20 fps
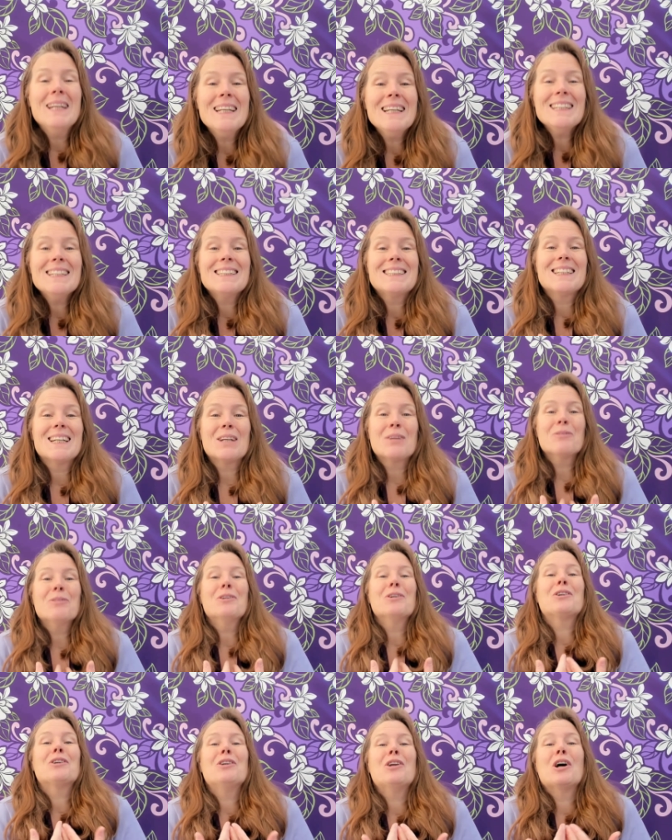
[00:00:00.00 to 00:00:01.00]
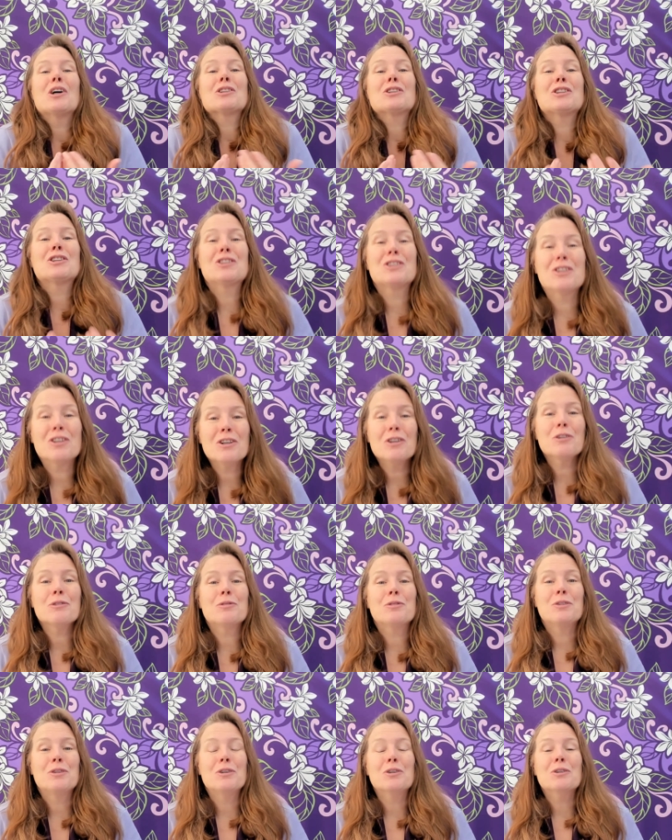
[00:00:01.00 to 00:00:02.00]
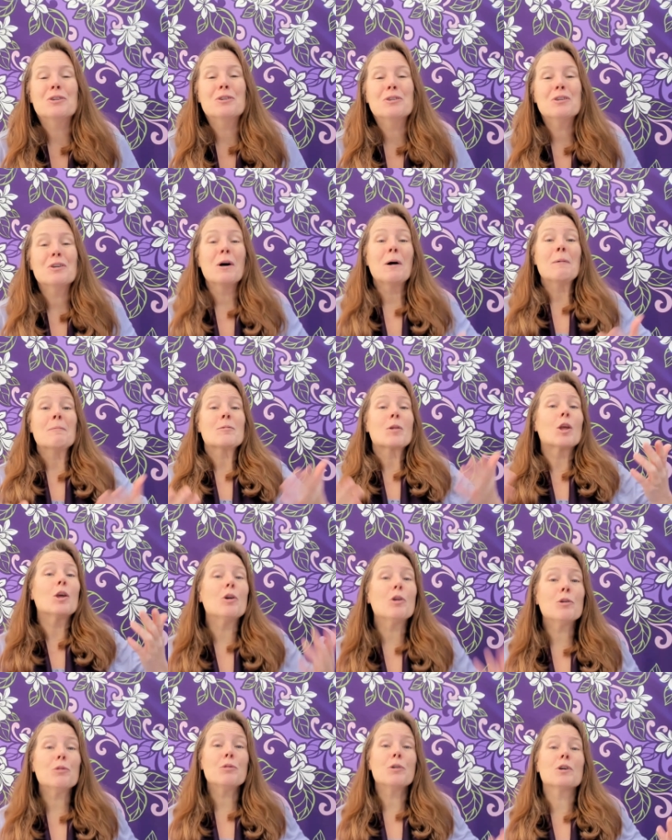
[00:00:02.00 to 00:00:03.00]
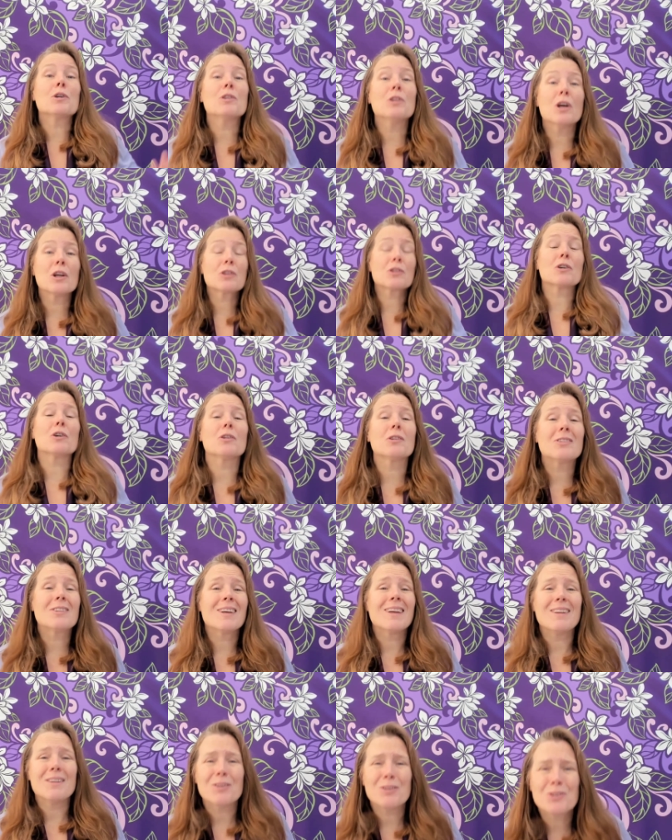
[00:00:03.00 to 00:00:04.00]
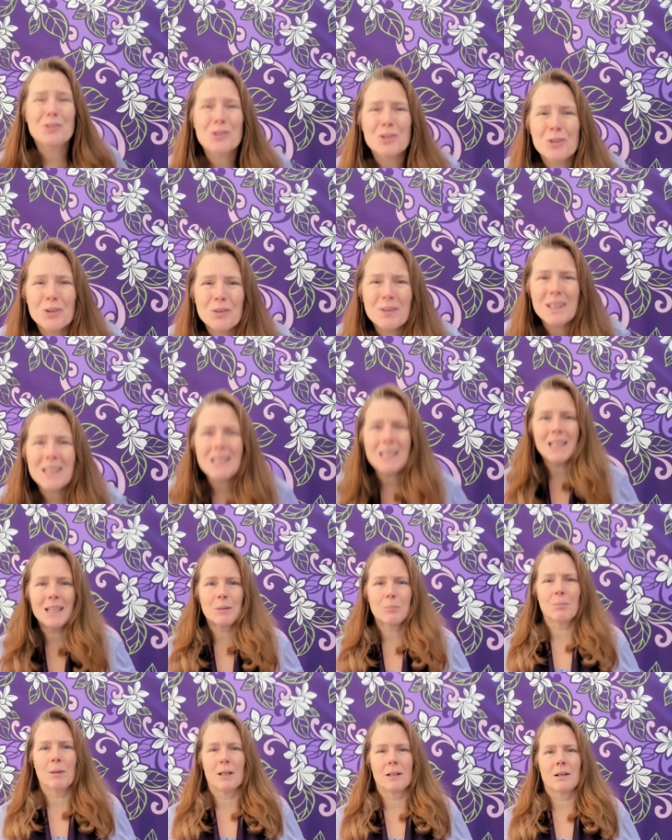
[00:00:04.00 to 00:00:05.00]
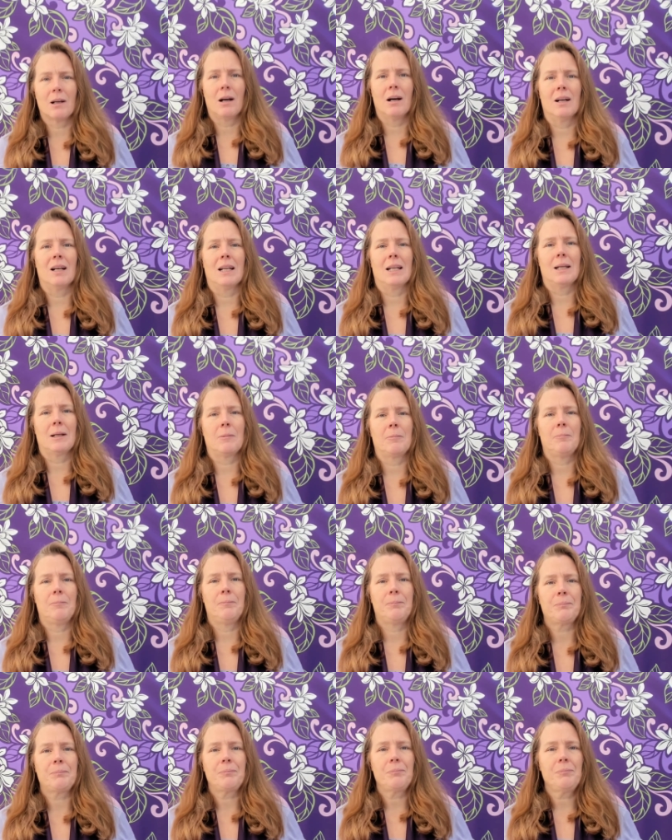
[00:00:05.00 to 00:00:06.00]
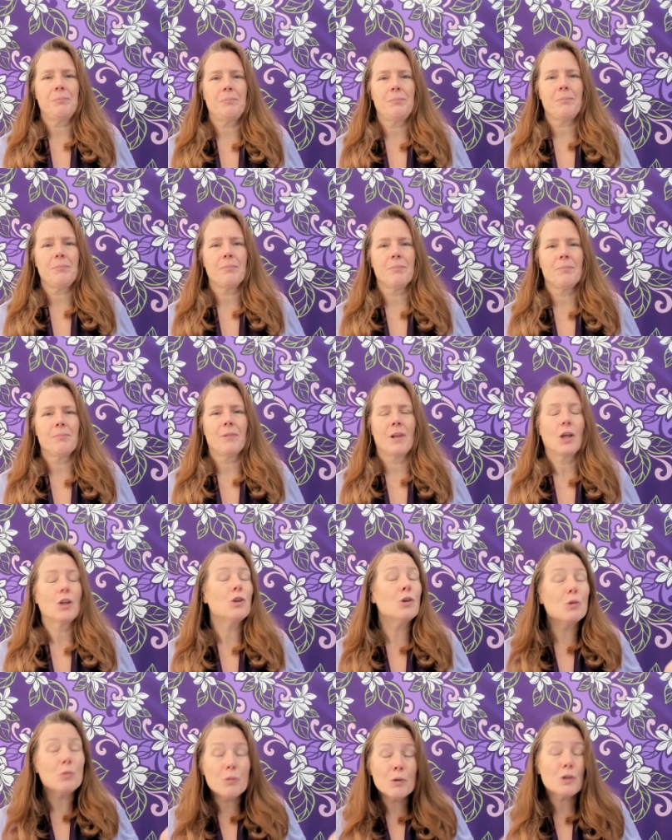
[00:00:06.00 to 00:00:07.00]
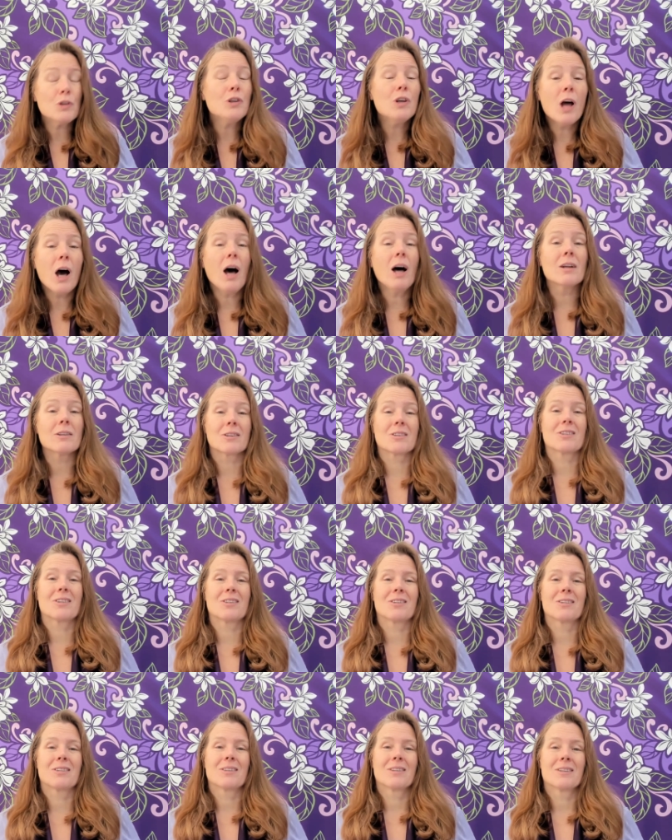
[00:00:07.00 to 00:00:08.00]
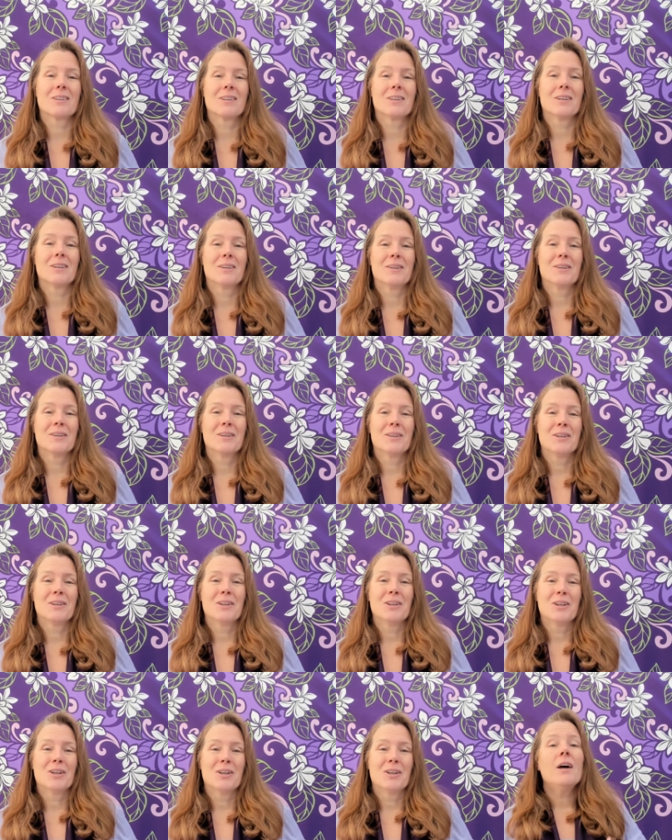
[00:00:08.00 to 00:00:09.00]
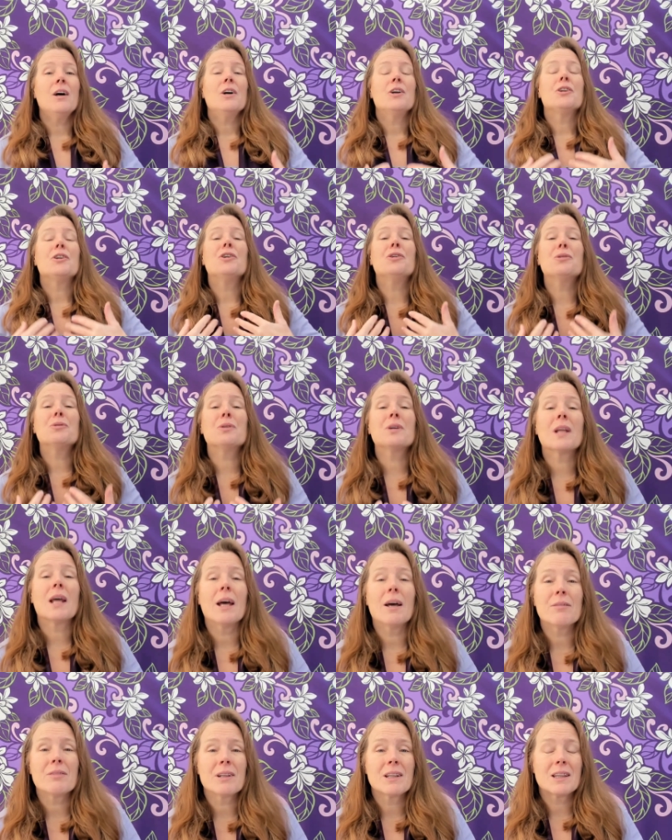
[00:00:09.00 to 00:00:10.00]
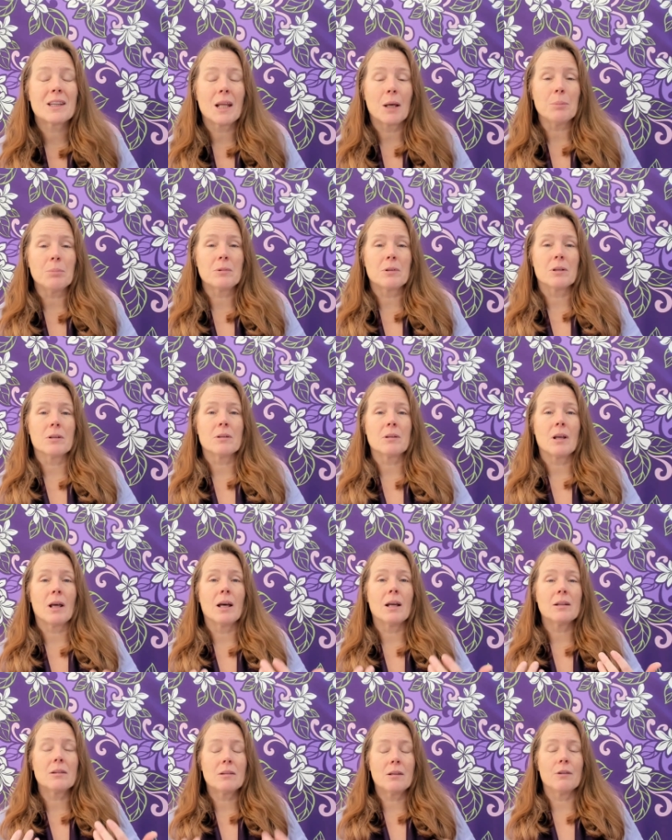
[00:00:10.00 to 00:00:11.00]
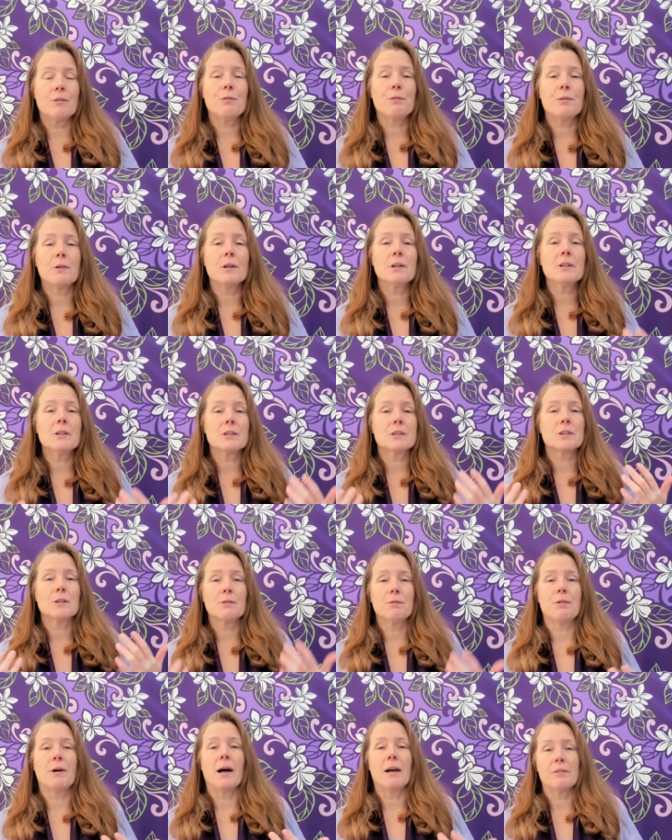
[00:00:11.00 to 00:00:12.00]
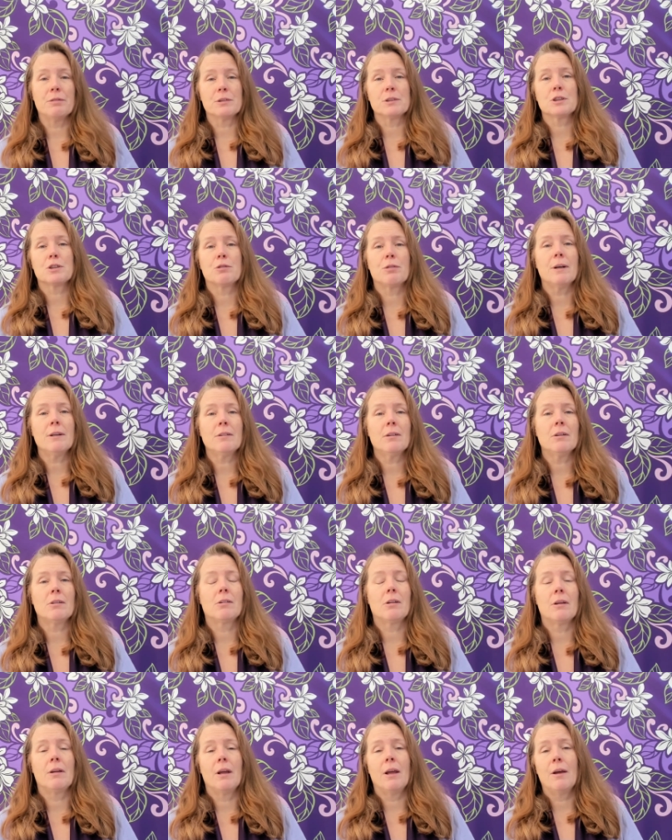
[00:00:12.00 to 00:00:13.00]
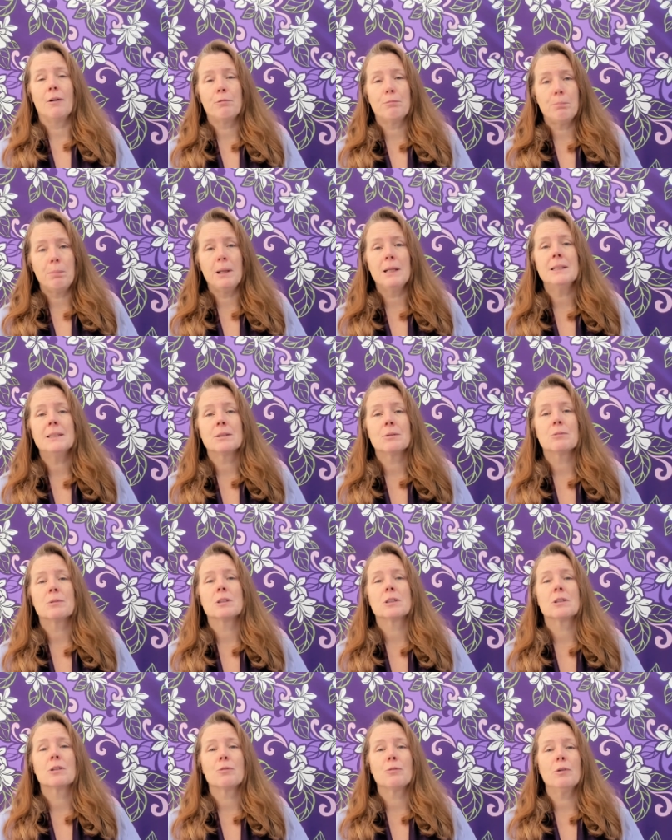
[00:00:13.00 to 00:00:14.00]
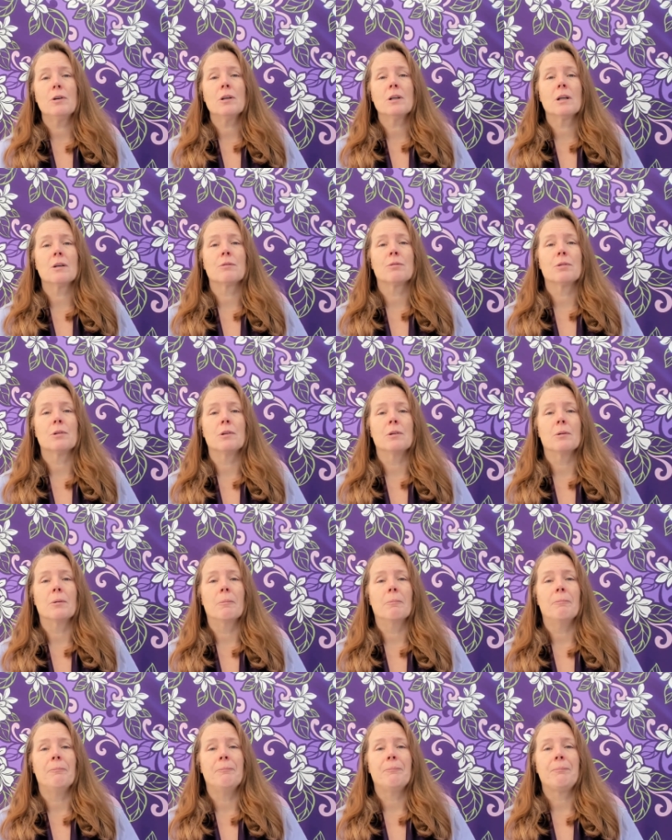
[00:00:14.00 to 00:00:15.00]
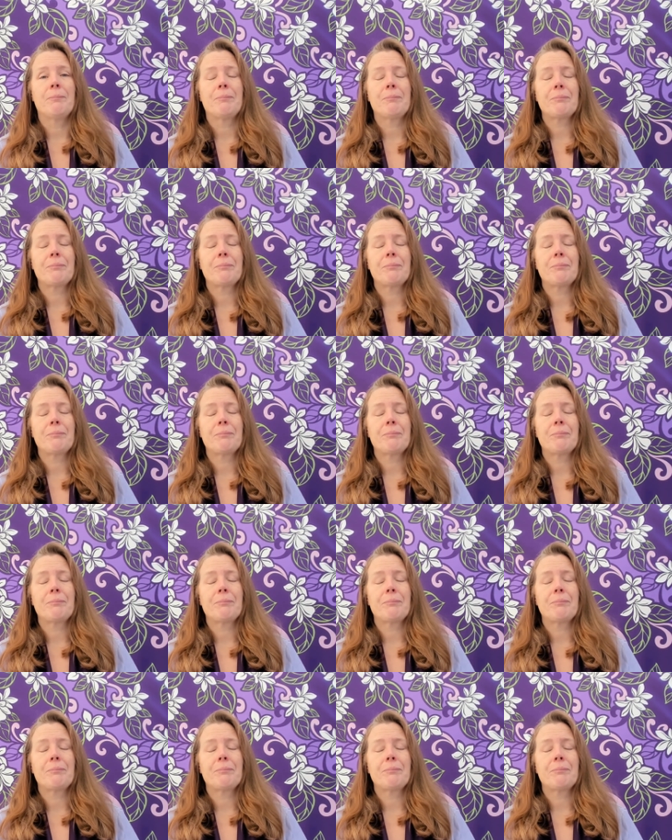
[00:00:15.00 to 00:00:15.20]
pleasing would not serve you, you would not continue doing it, my darling. You would not. You would have adapted a different survival strategy if pleasing was not working for you.